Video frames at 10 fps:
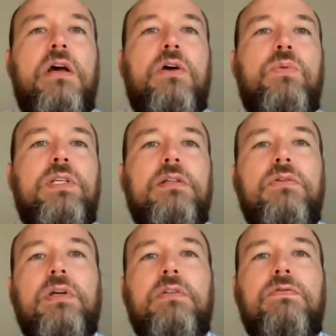which
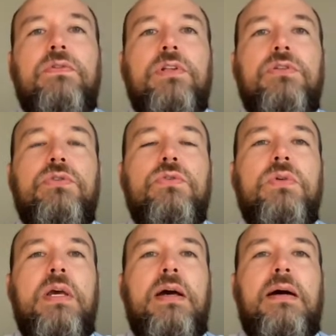look at
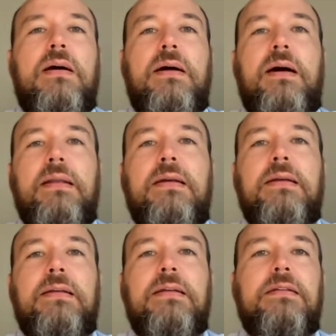42 highly
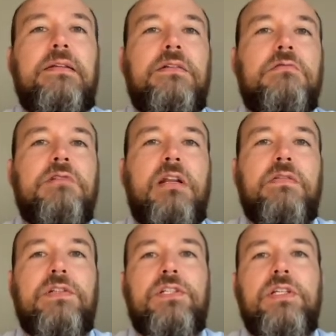clinically
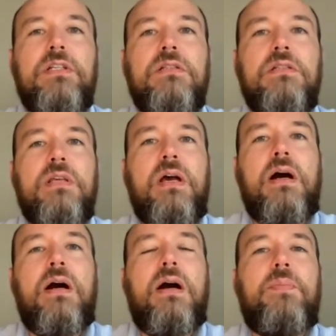relevant genes,
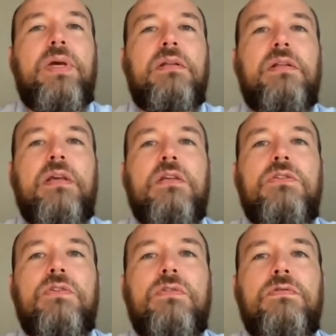and in
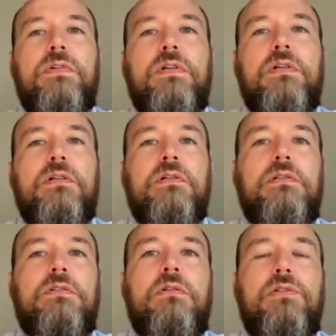case of
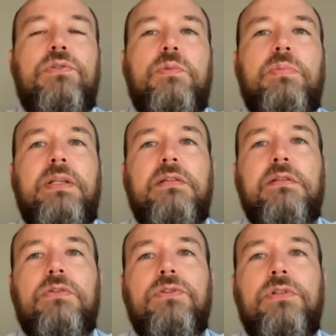Solid Tumor Plus
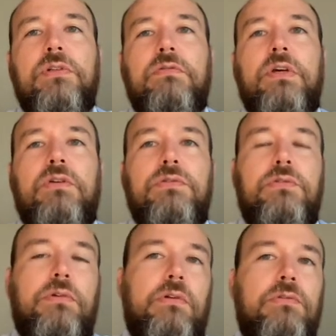solution, that
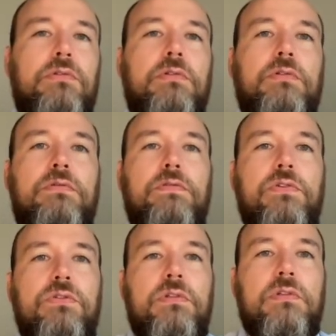also includes
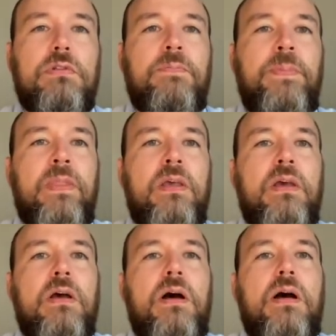fusions.
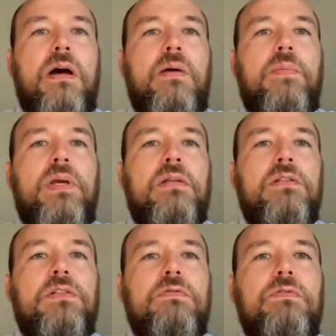In
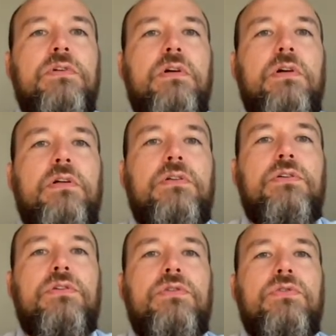addition, there are
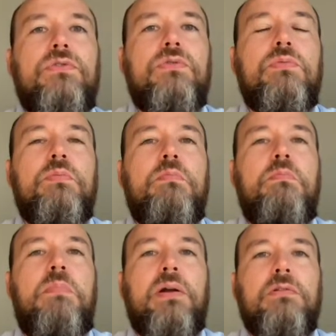two
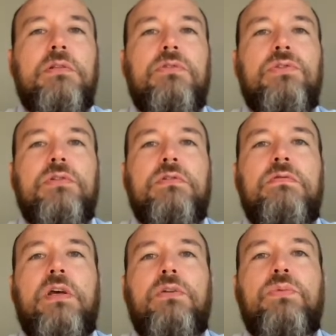bundle solutions
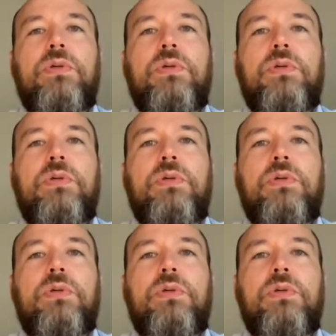that